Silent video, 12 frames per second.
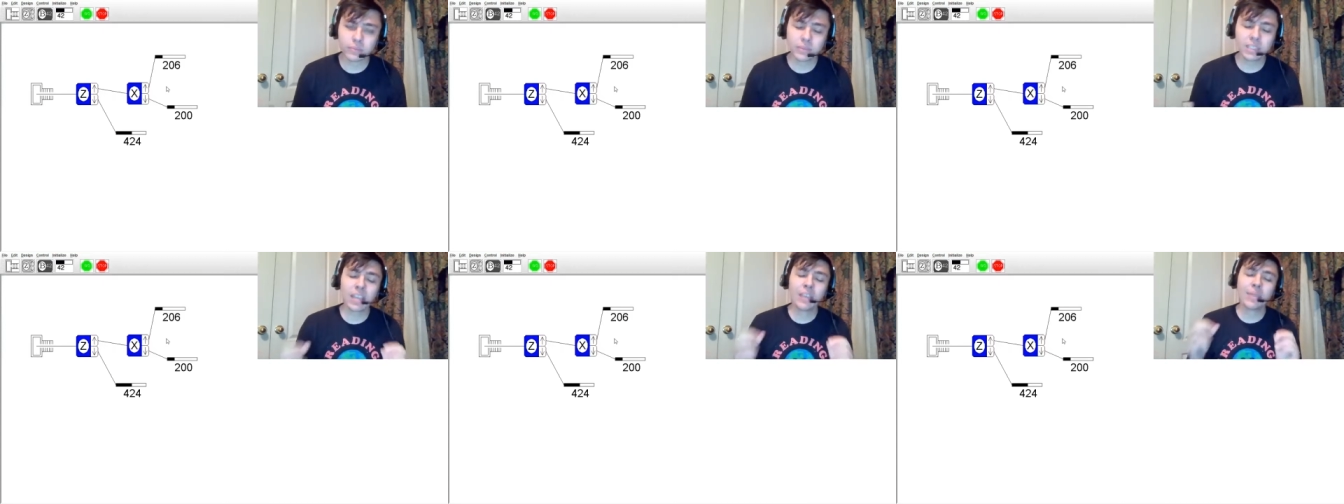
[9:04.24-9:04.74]

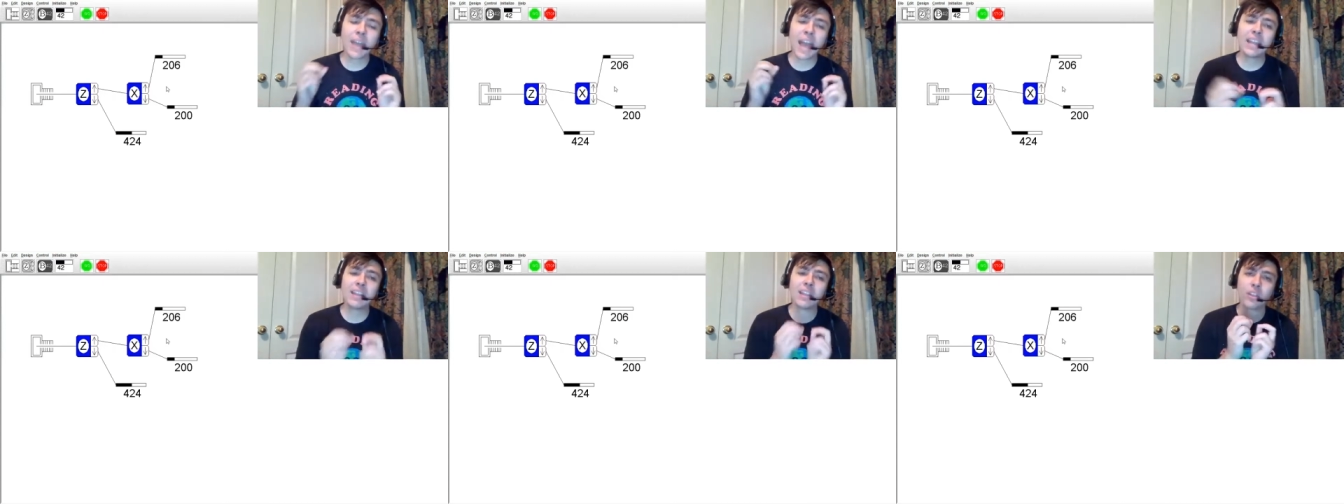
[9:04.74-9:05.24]
That
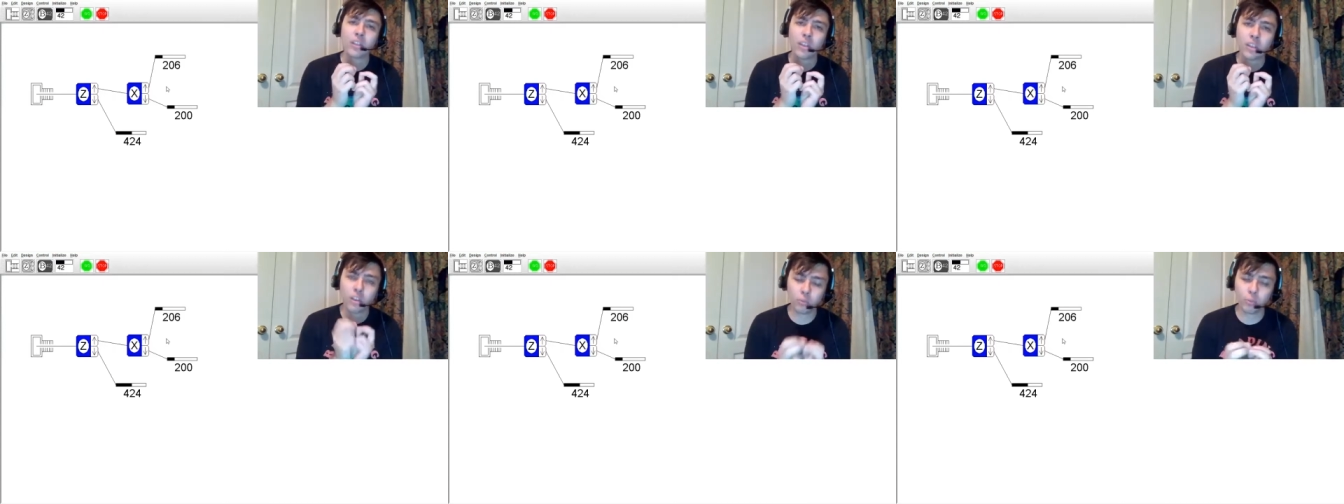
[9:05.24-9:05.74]
is
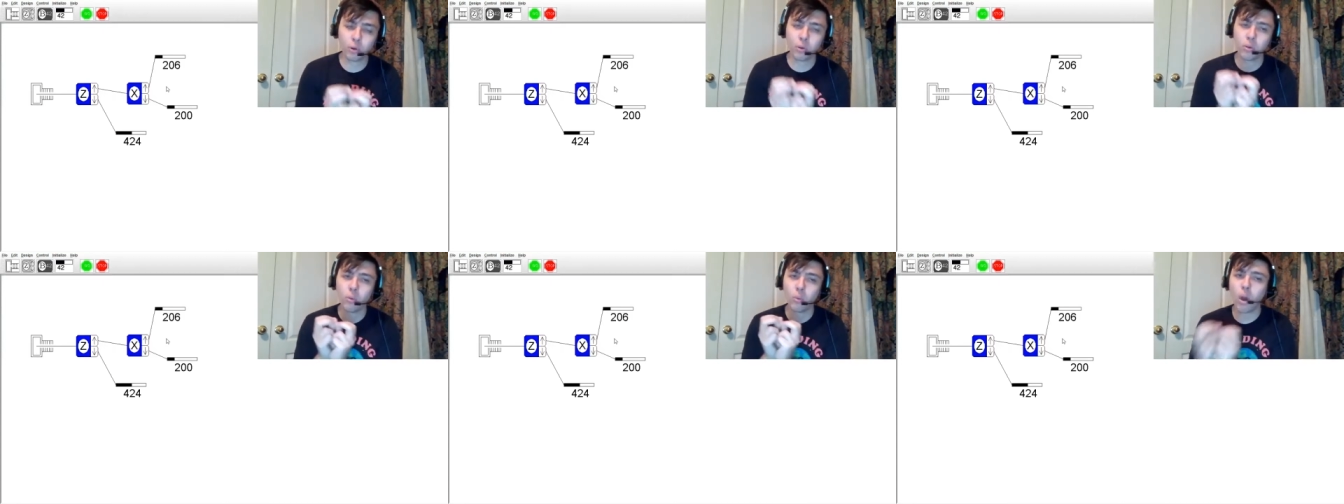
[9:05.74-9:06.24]
super
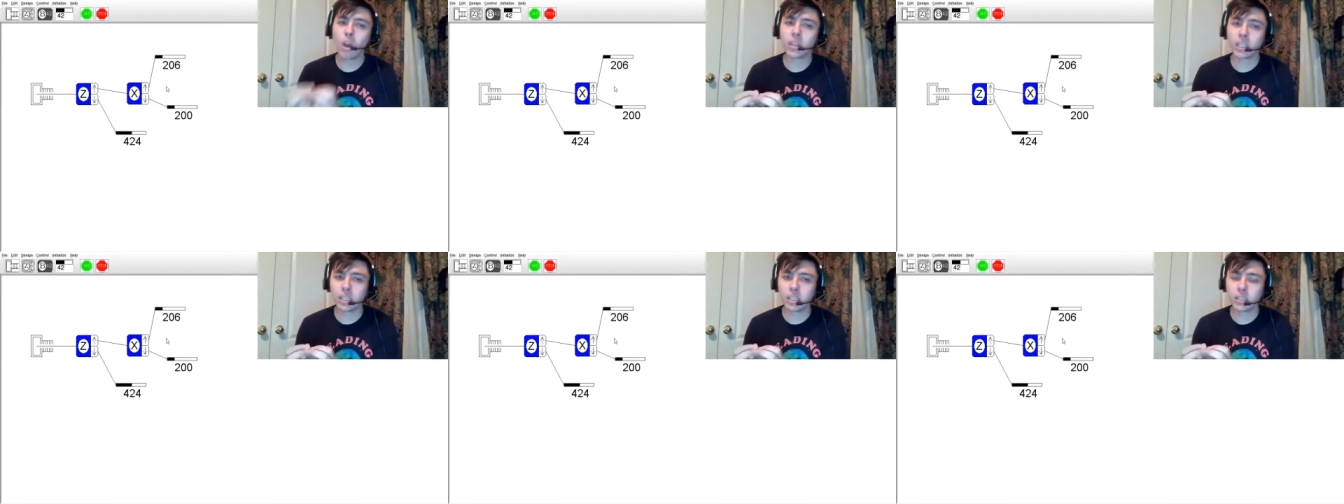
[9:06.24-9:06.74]

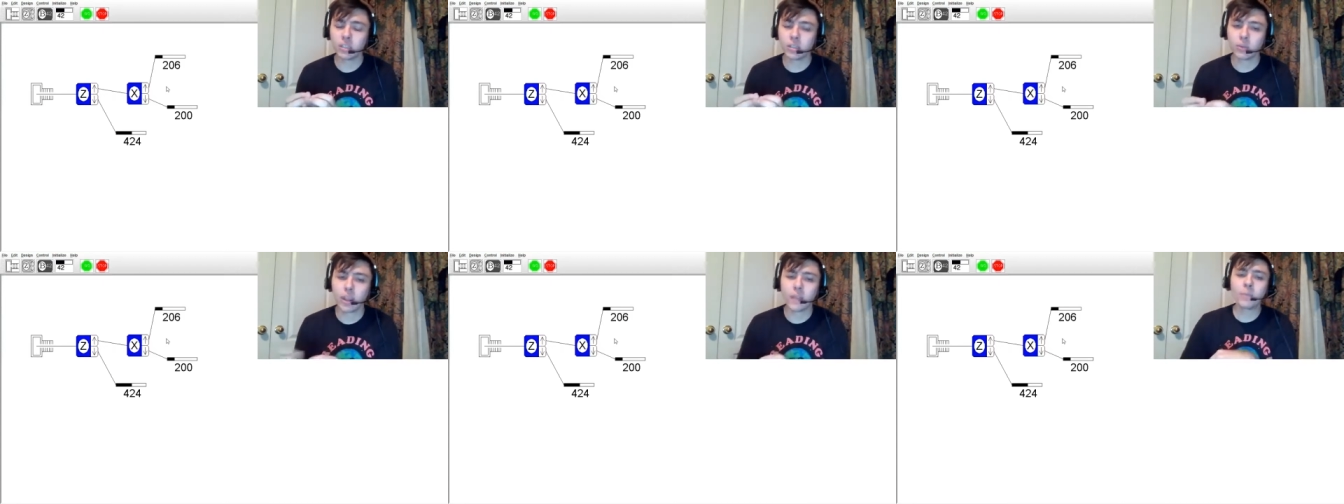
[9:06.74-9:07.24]
wonky right?